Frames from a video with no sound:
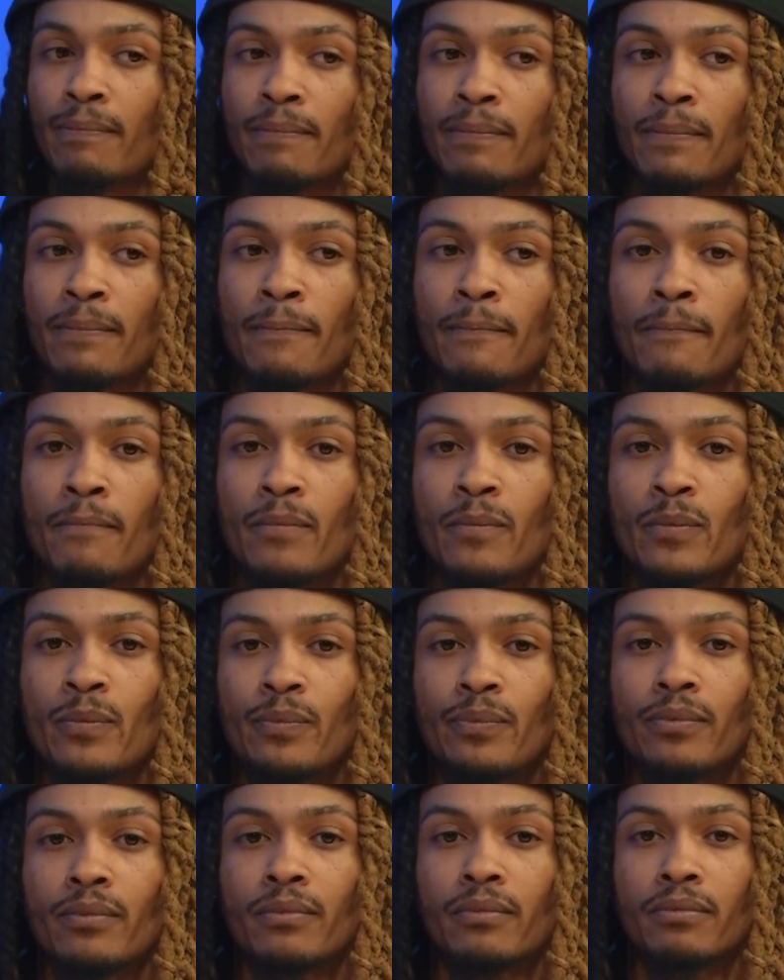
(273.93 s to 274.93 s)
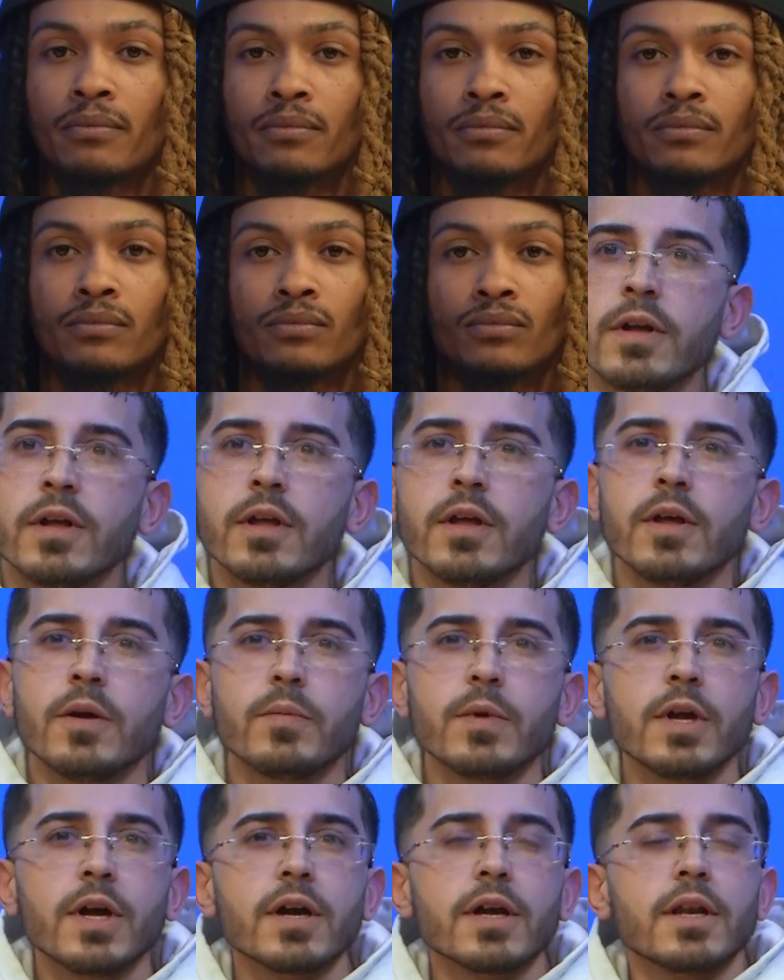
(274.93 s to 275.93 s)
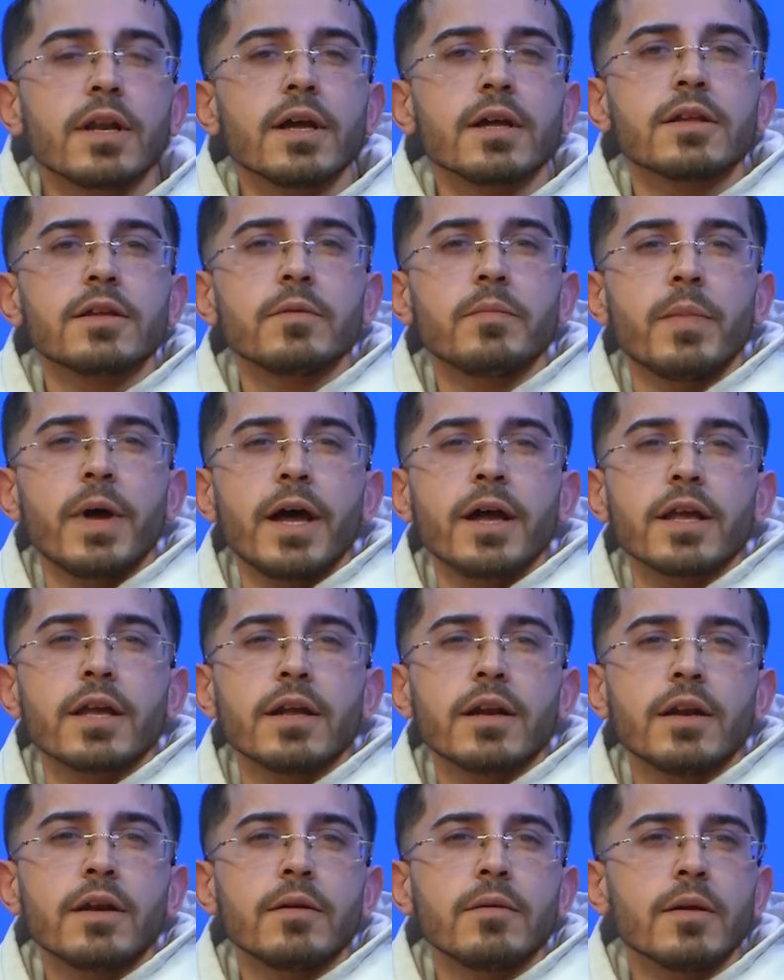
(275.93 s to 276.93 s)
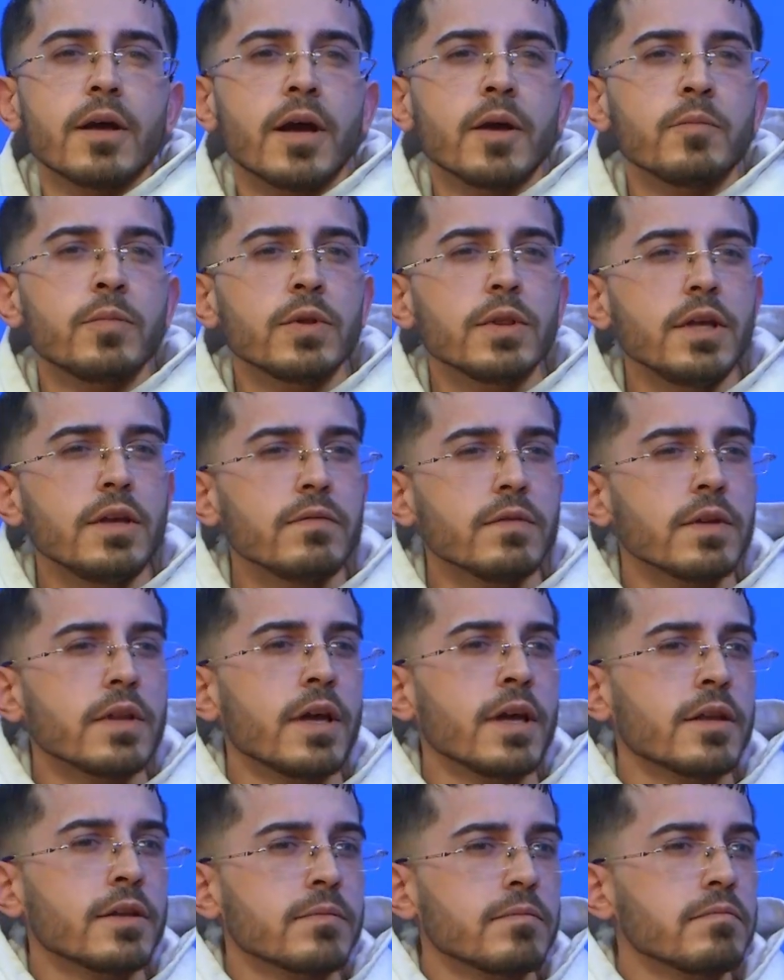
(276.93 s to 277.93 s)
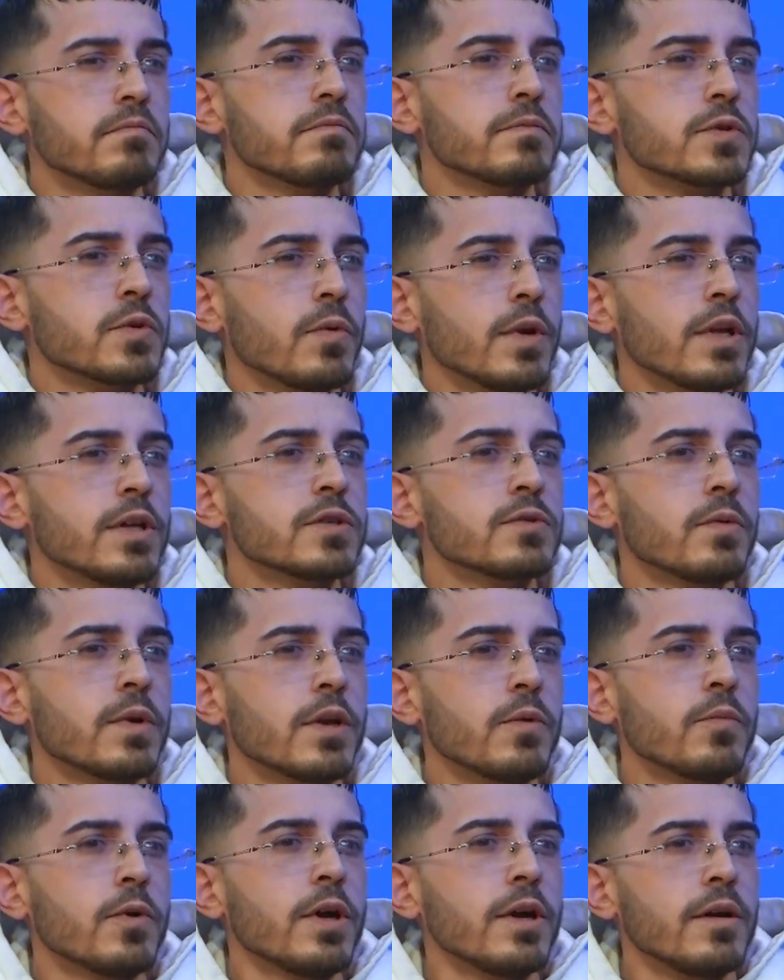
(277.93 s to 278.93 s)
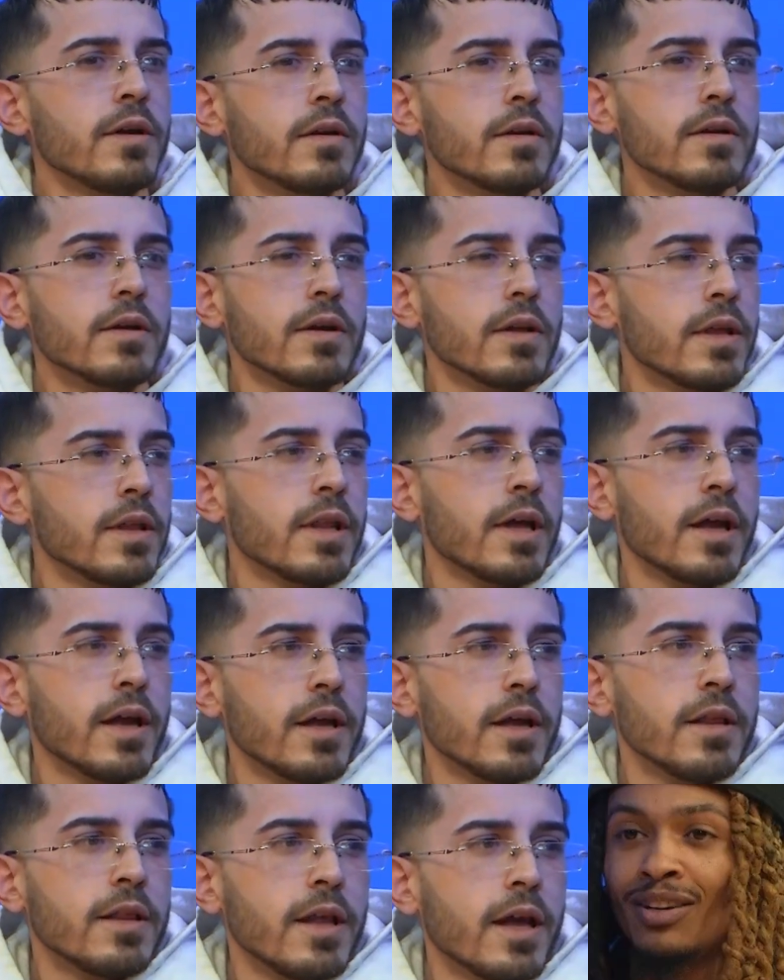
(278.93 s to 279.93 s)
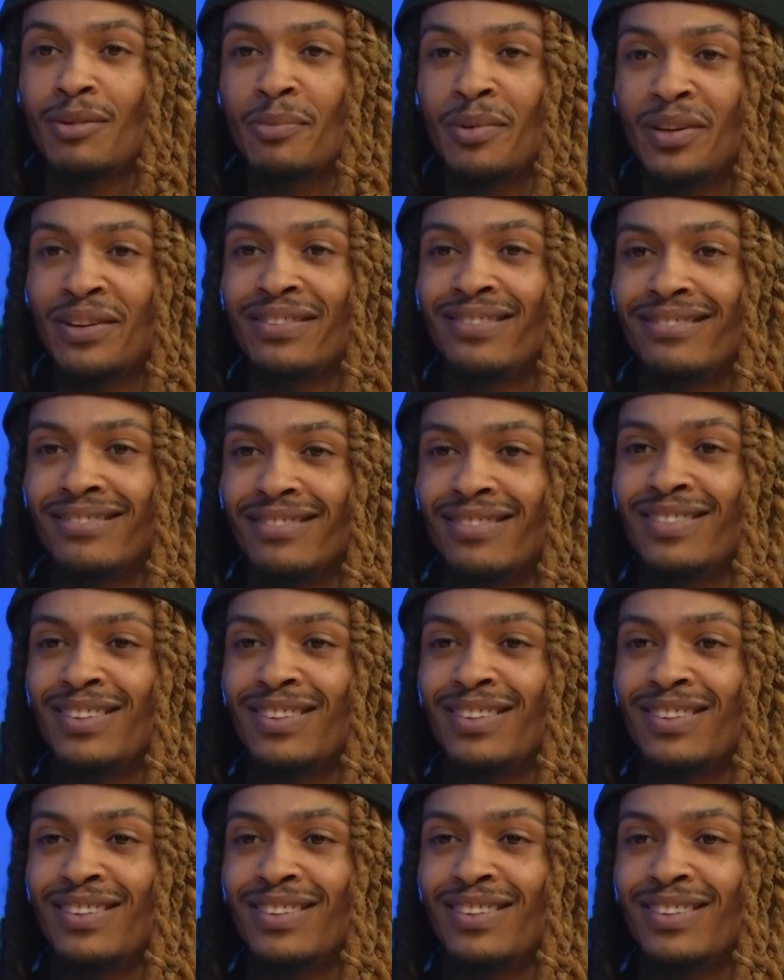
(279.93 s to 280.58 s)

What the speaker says: You know, me and Painpoet, we got connected back in, I believe, in like 2021 in that area, right?